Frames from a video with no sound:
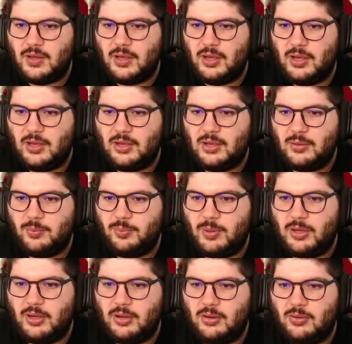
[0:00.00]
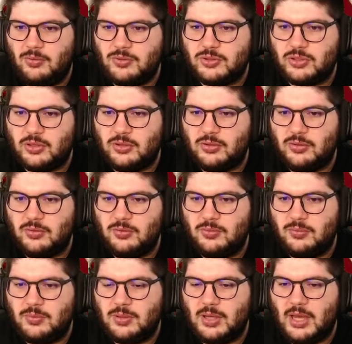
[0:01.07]
but also
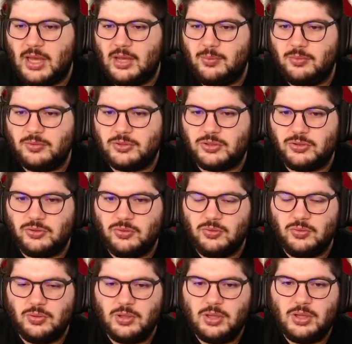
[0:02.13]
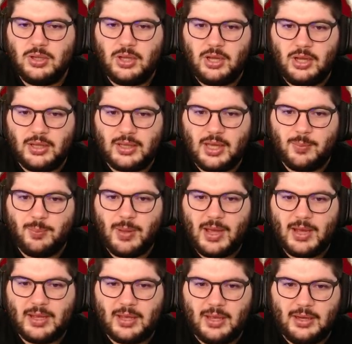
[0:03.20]
able to get
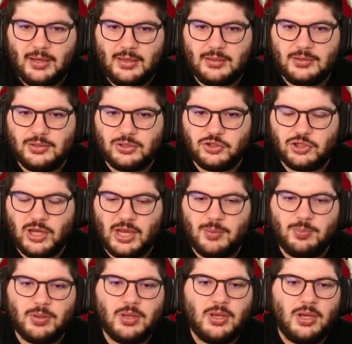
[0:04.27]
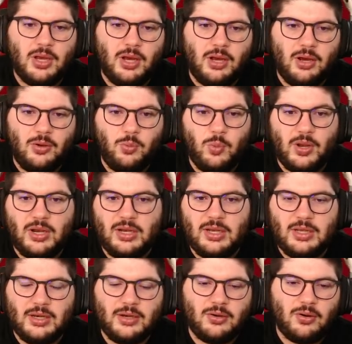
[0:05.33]
back and into shape when
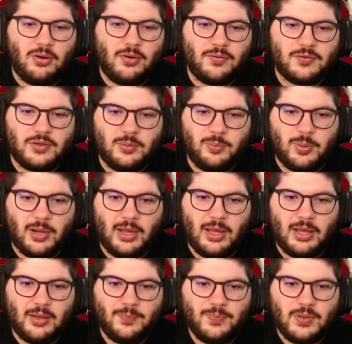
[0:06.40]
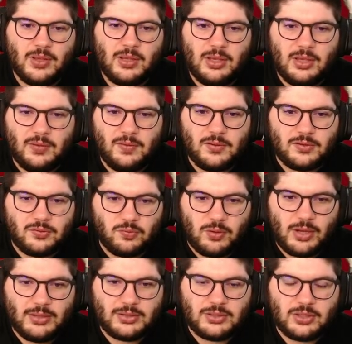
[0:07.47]
needed, often playing in this
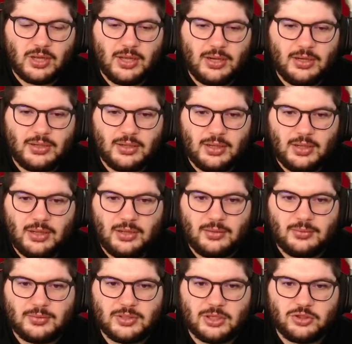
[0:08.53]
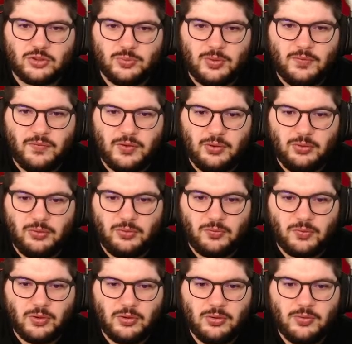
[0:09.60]
right-sided central midfield
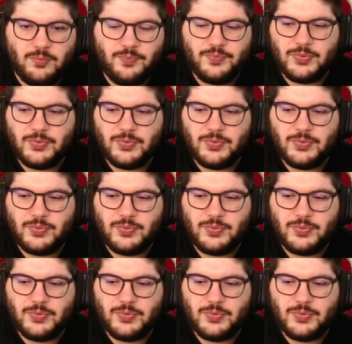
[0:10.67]
role,